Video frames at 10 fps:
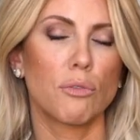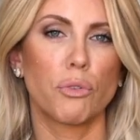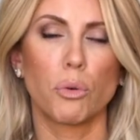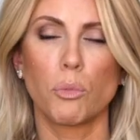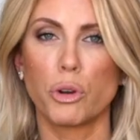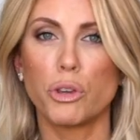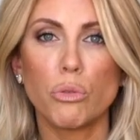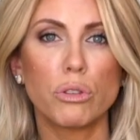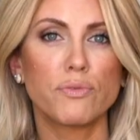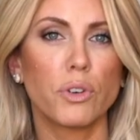for more
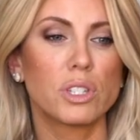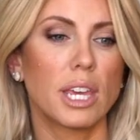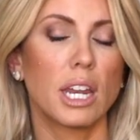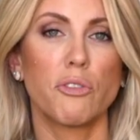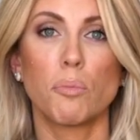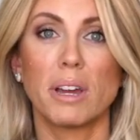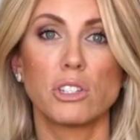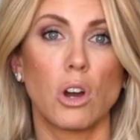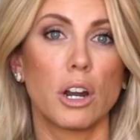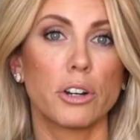youthful skin, even my
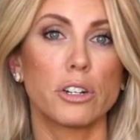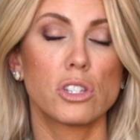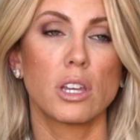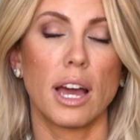daughters.